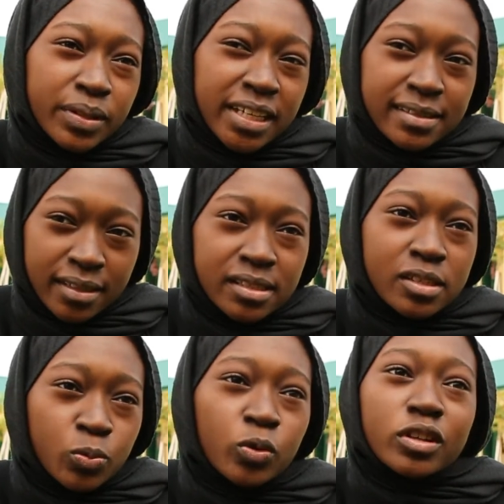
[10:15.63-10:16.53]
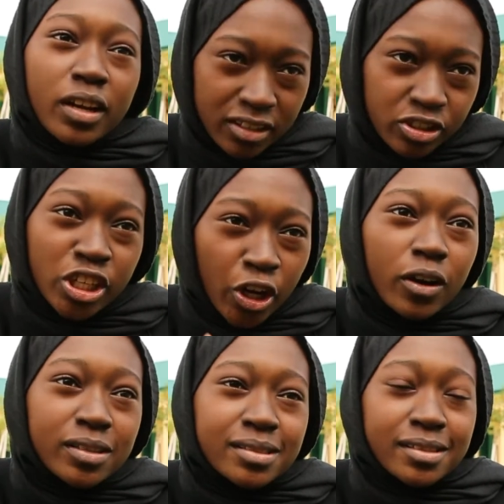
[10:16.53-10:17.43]
because that is what actually
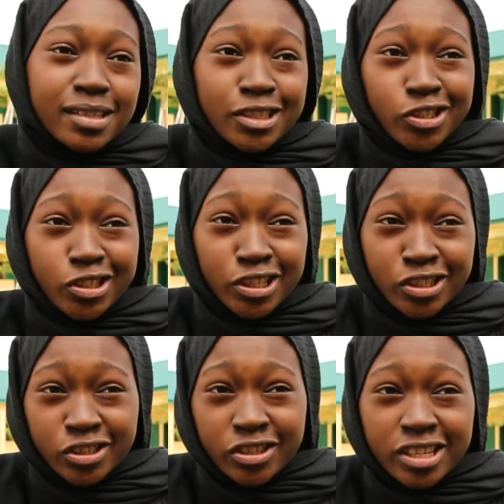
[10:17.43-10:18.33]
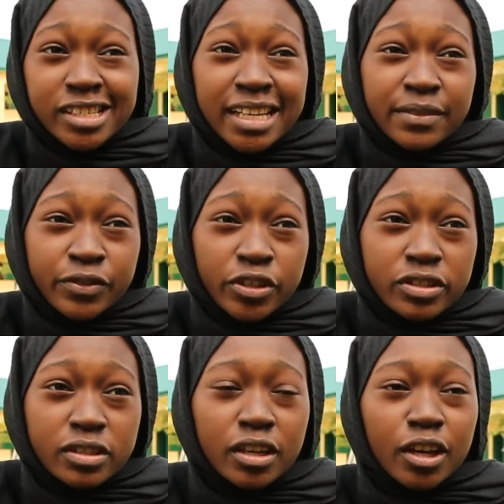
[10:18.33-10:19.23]
caused us insurgency at first.